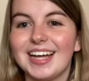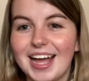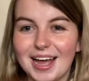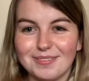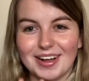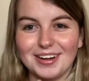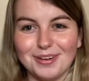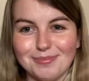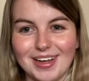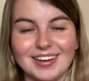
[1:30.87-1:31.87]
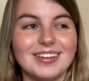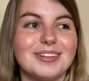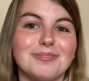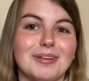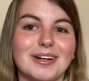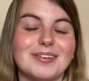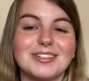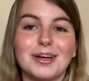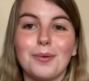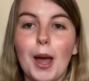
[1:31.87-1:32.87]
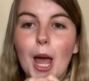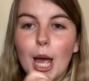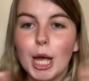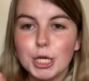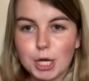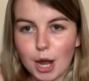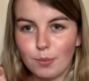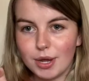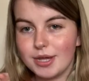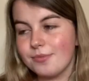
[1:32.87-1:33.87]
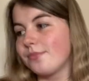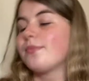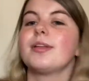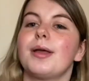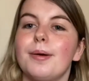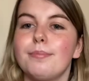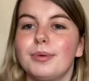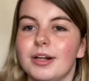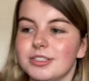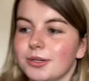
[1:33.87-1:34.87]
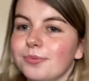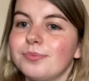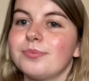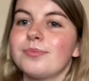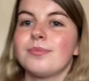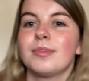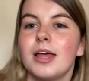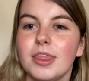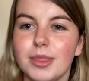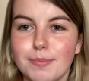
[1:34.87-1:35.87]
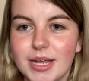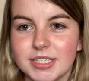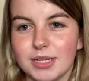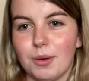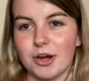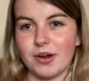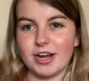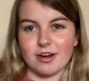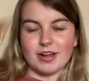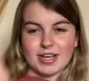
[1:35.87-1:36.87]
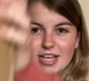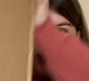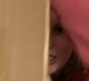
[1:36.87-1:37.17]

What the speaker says: I'm getting a new bed tomorrow, so can't wait. But also, the main thing while you're here is this